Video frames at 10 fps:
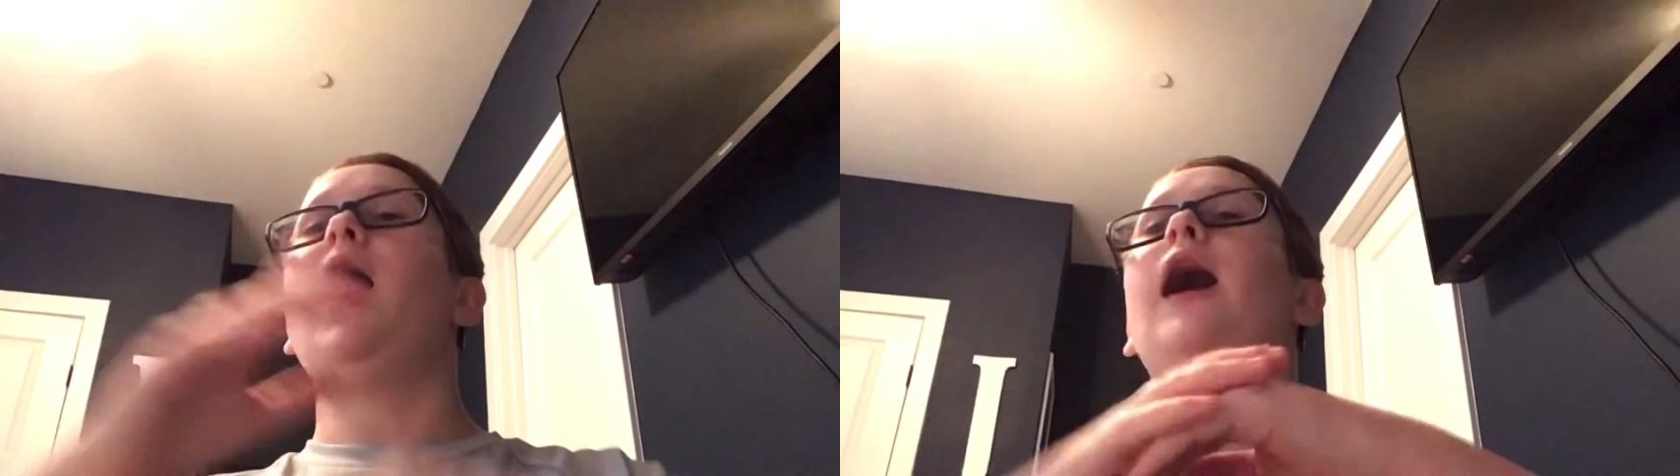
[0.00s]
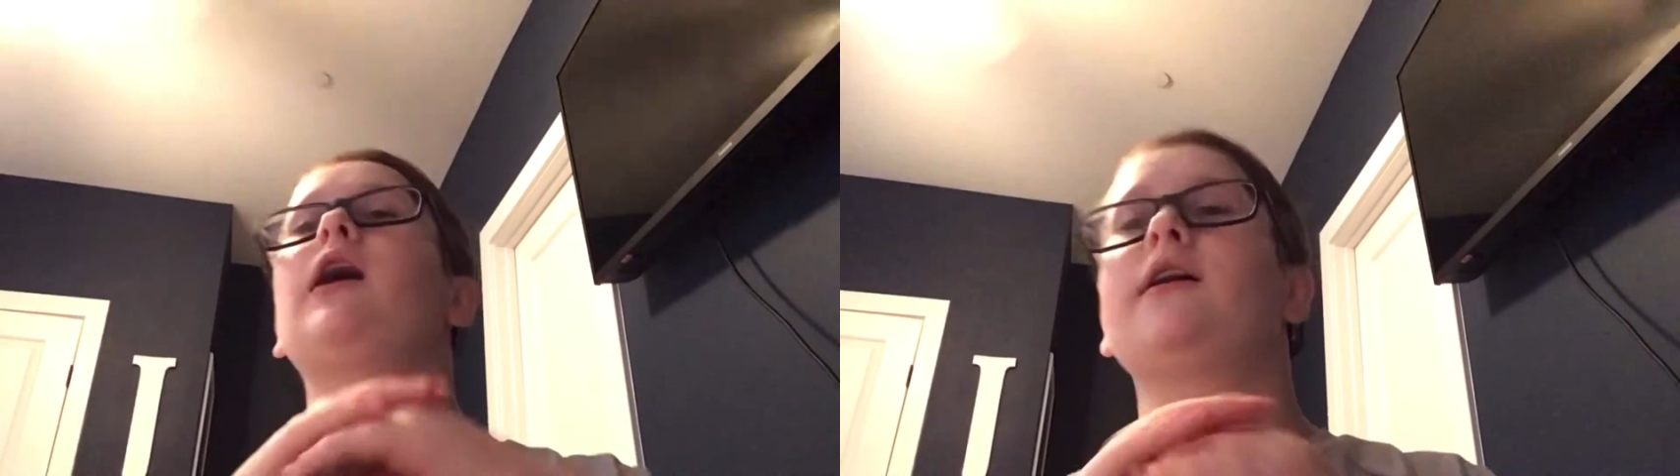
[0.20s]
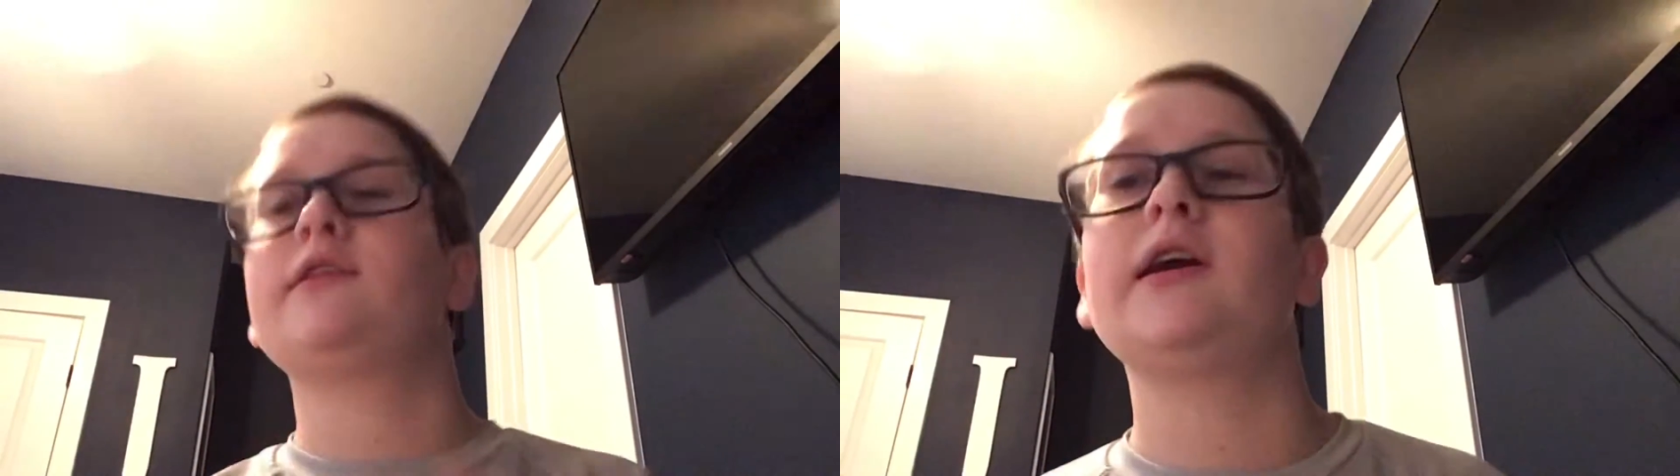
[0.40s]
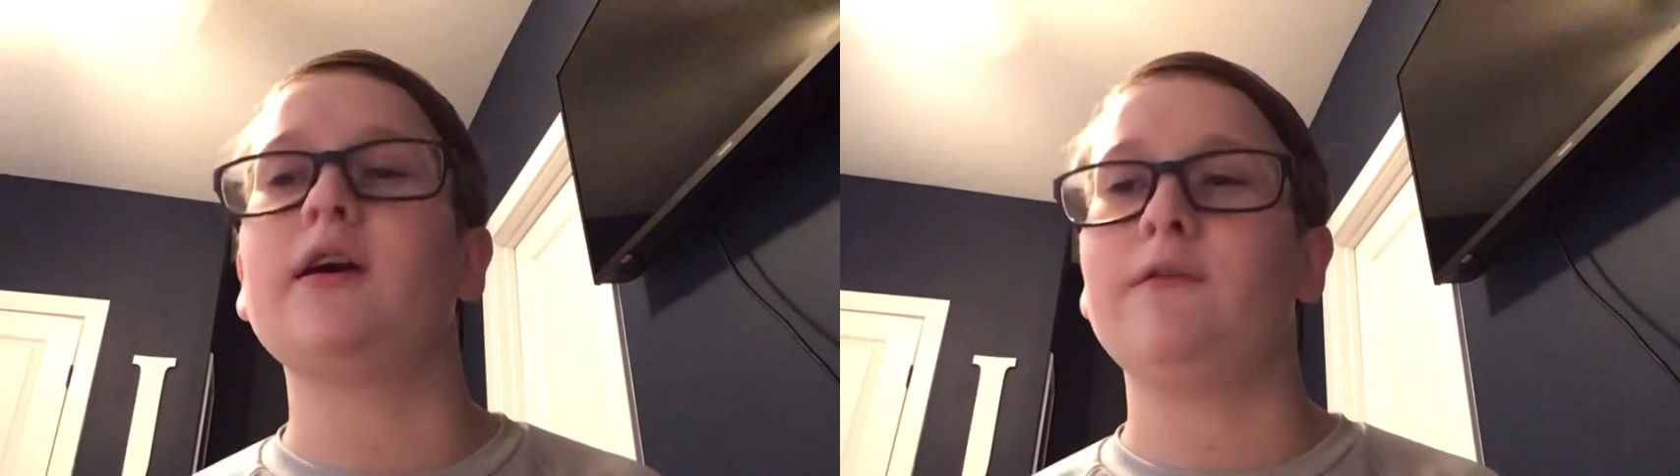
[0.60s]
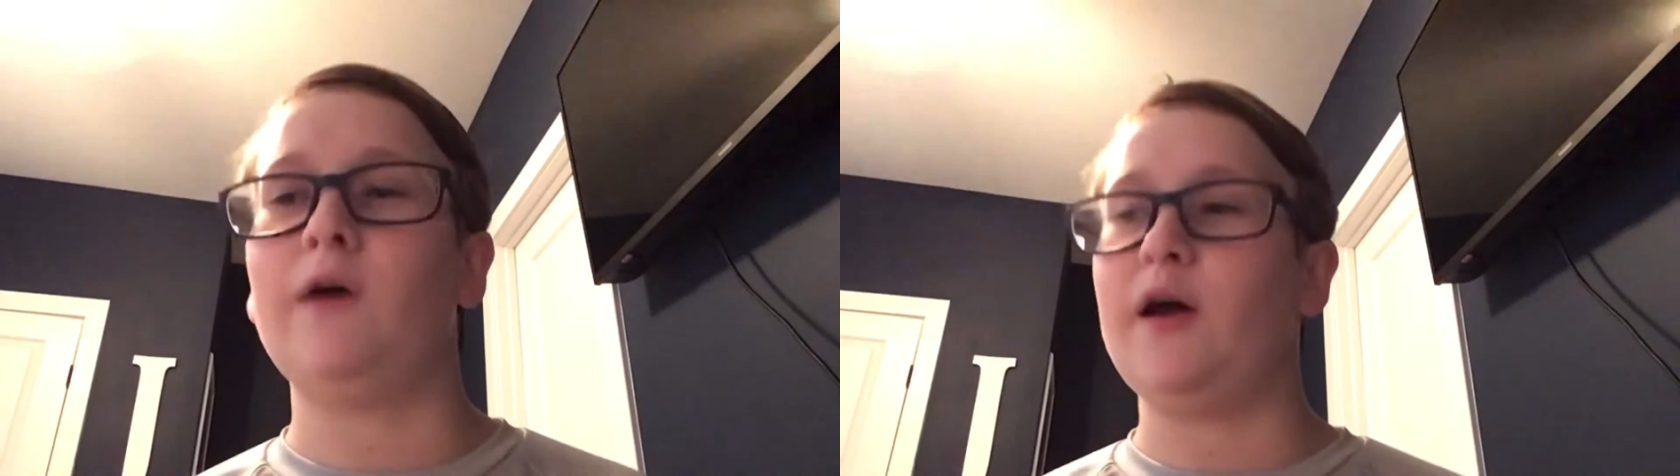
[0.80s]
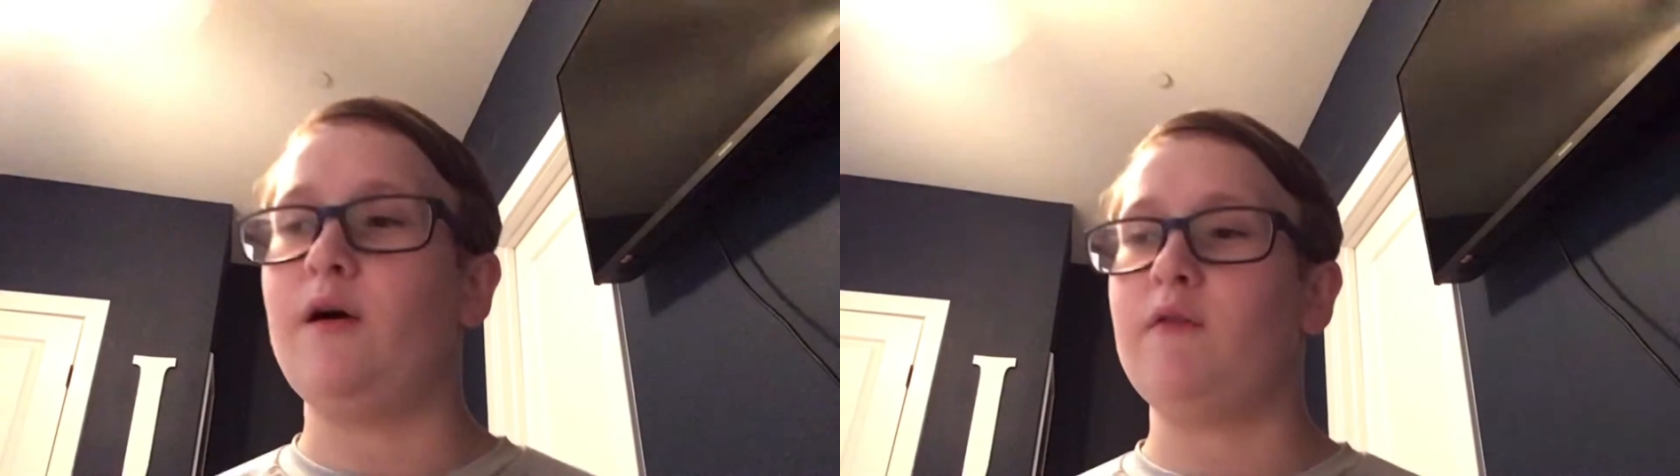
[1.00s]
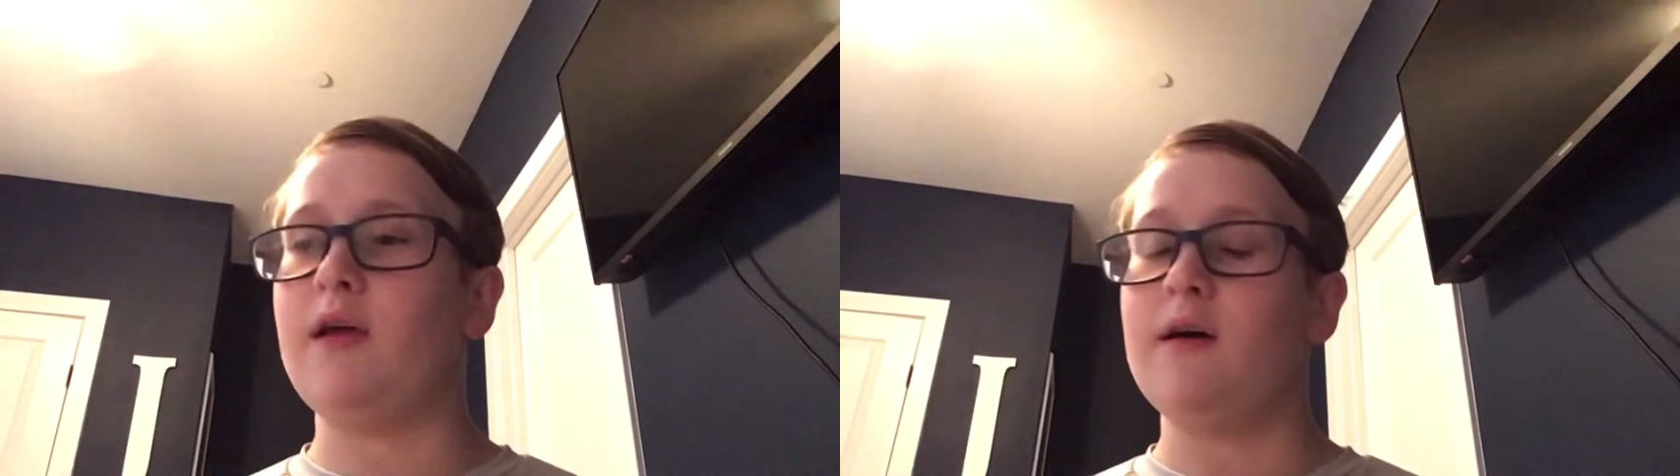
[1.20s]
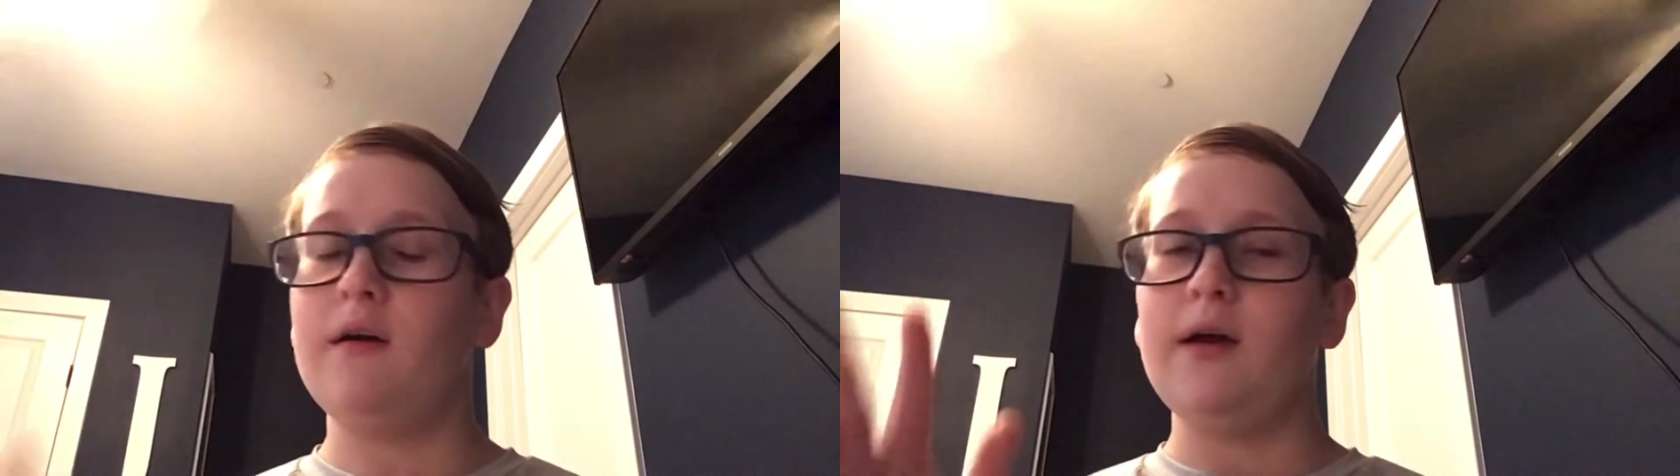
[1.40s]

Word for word: I got terrified of it,